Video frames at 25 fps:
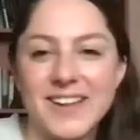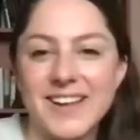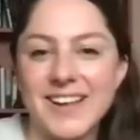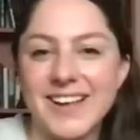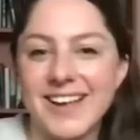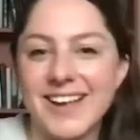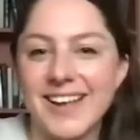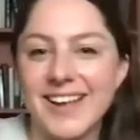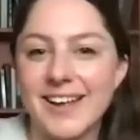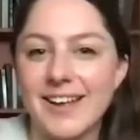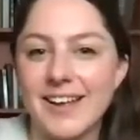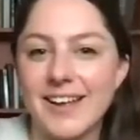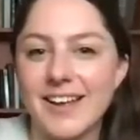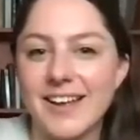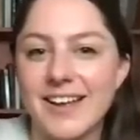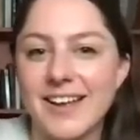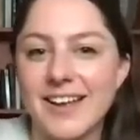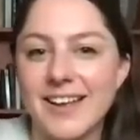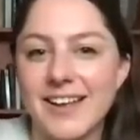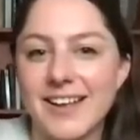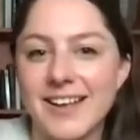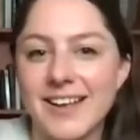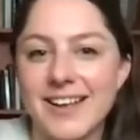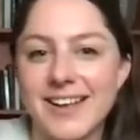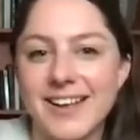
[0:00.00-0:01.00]

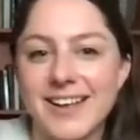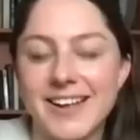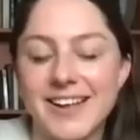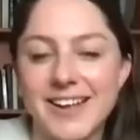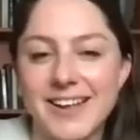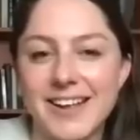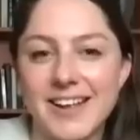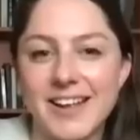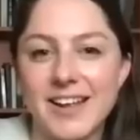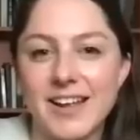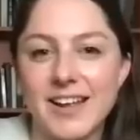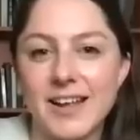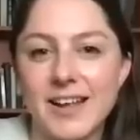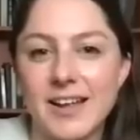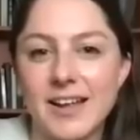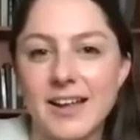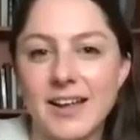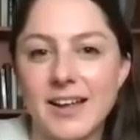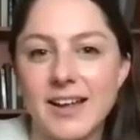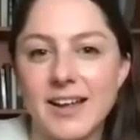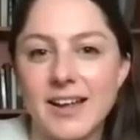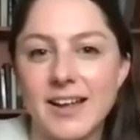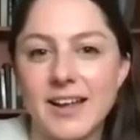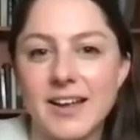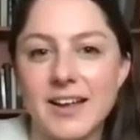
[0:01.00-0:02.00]

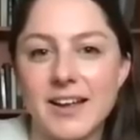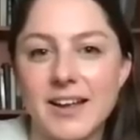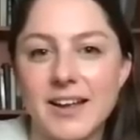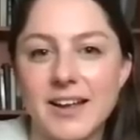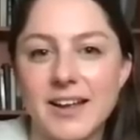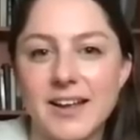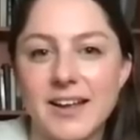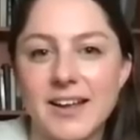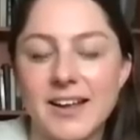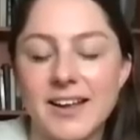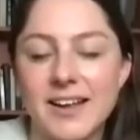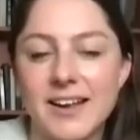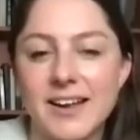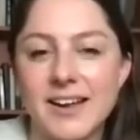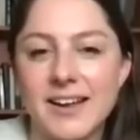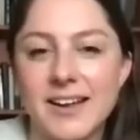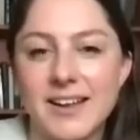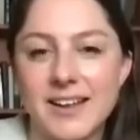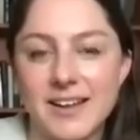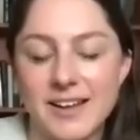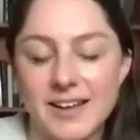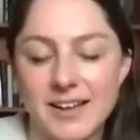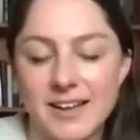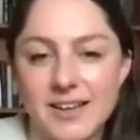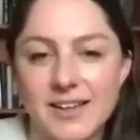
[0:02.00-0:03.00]

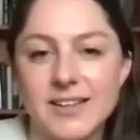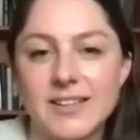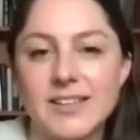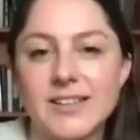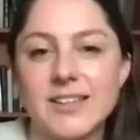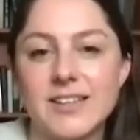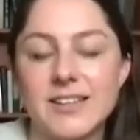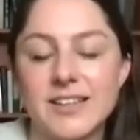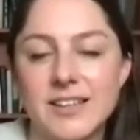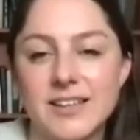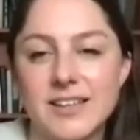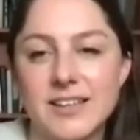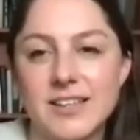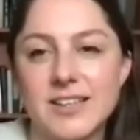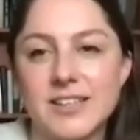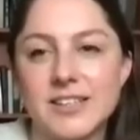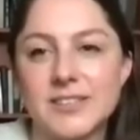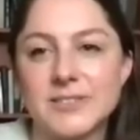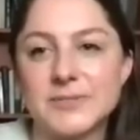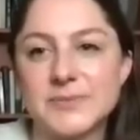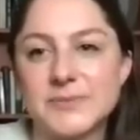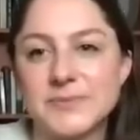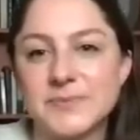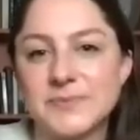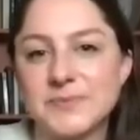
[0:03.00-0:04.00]

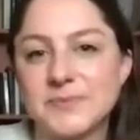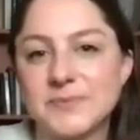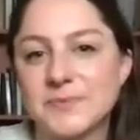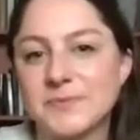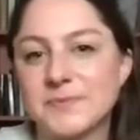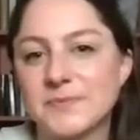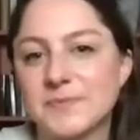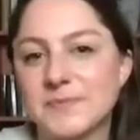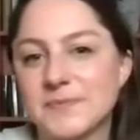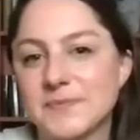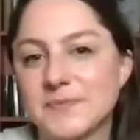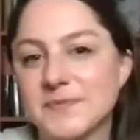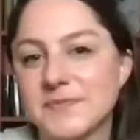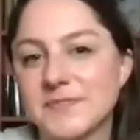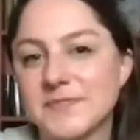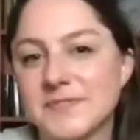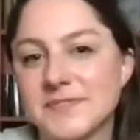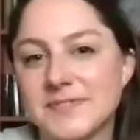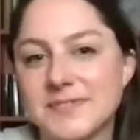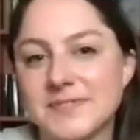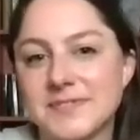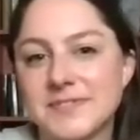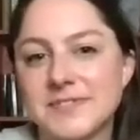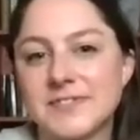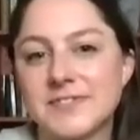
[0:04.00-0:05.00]

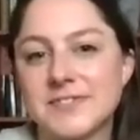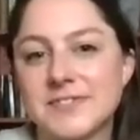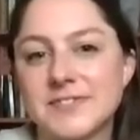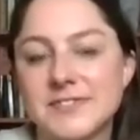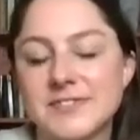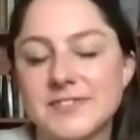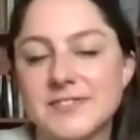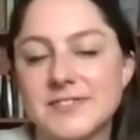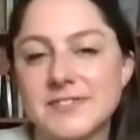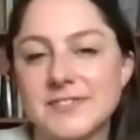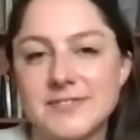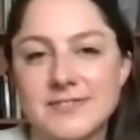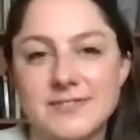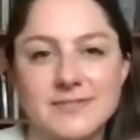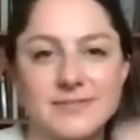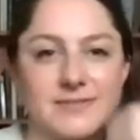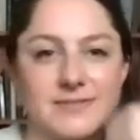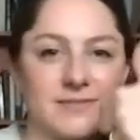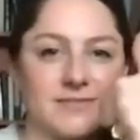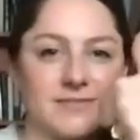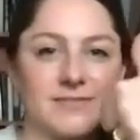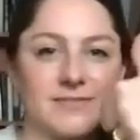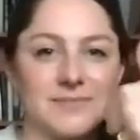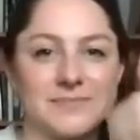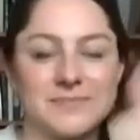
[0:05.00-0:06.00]

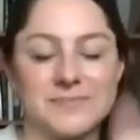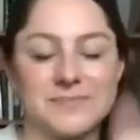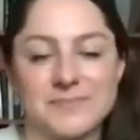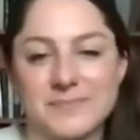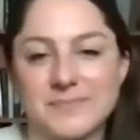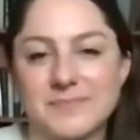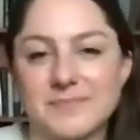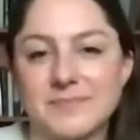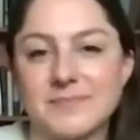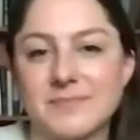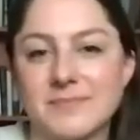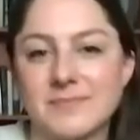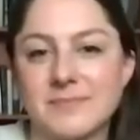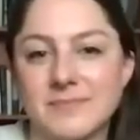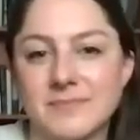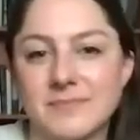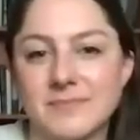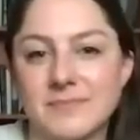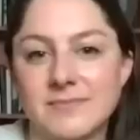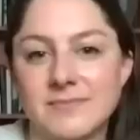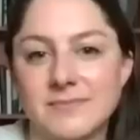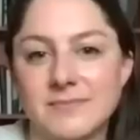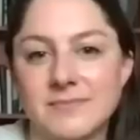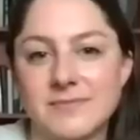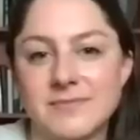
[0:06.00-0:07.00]

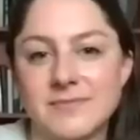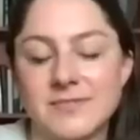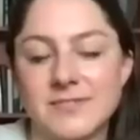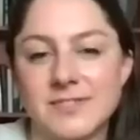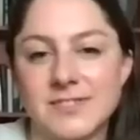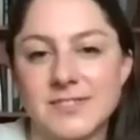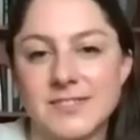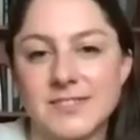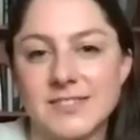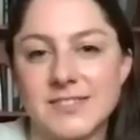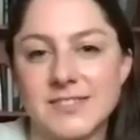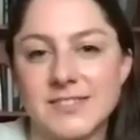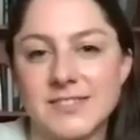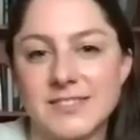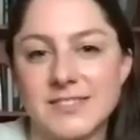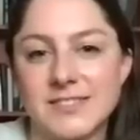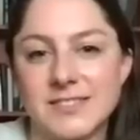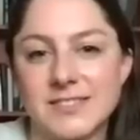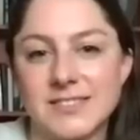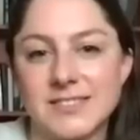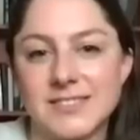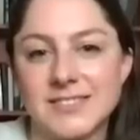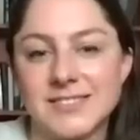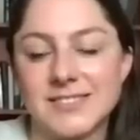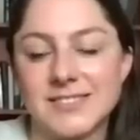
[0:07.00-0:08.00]
The person shown says nothing.